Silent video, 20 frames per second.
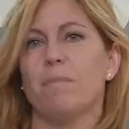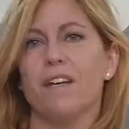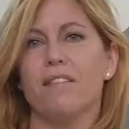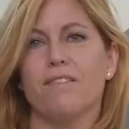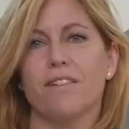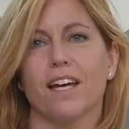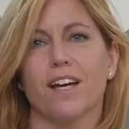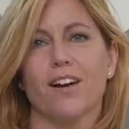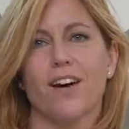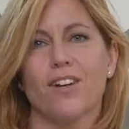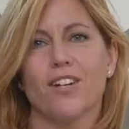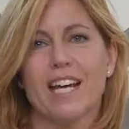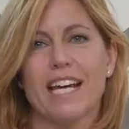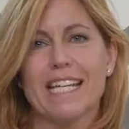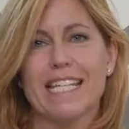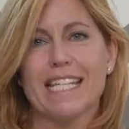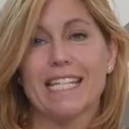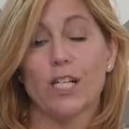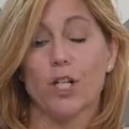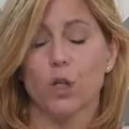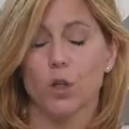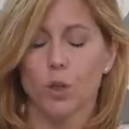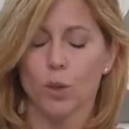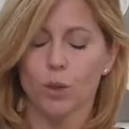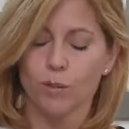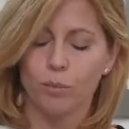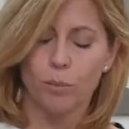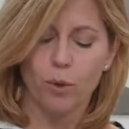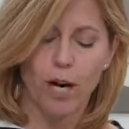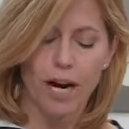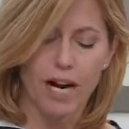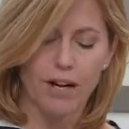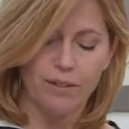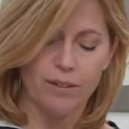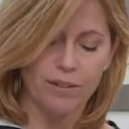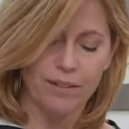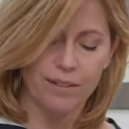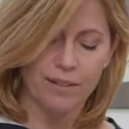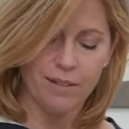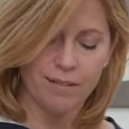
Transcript: beef get all nice and golden brown.